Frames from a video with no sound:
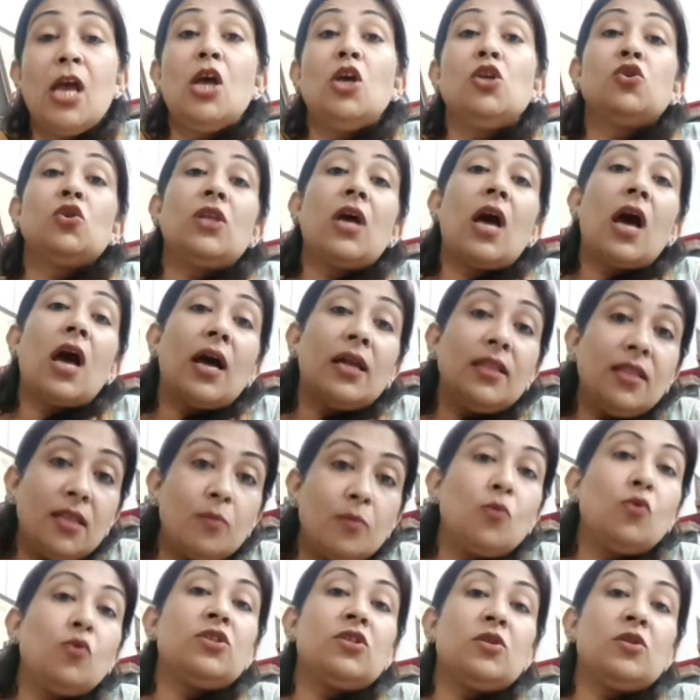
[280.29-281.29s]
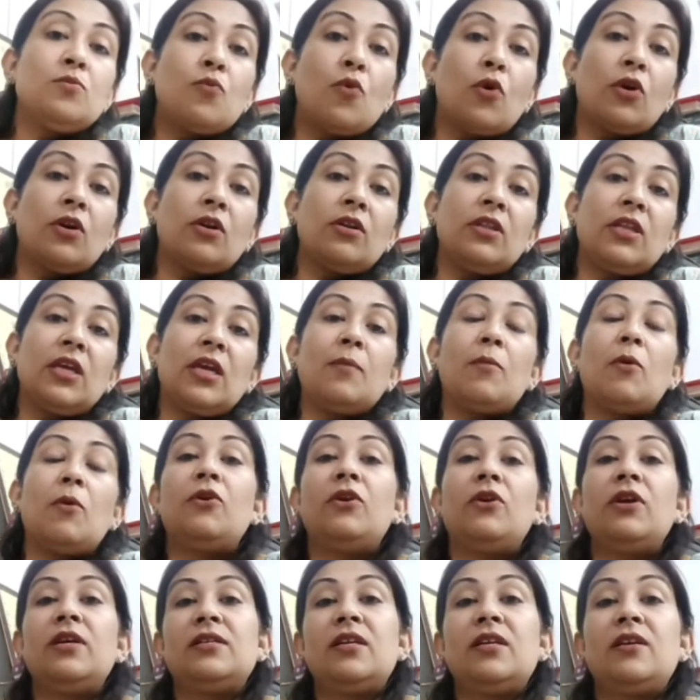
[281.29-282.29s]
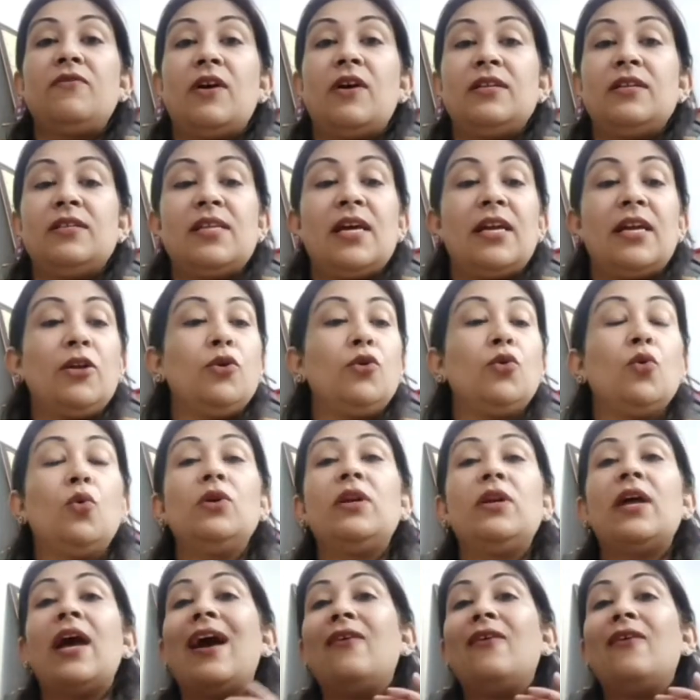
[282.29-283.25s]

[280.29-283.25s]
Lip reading: So the other most important thing about recent advances is that you don't